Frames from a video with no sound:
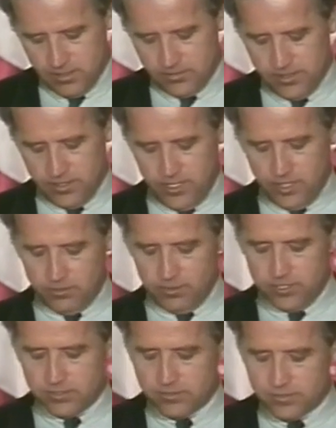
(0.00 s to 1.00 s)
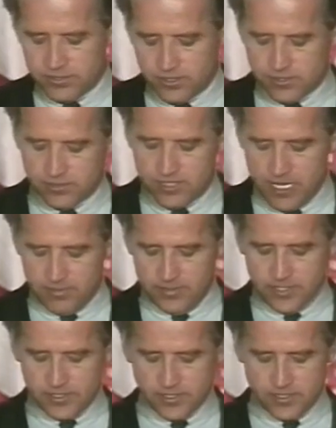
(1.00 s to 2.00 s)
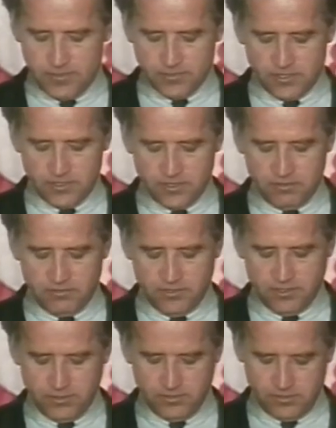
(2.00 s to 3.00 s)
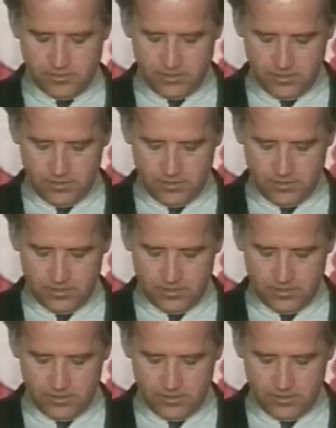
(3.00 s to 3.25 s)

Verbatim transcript: that inquiry into judicial nominees' substantive views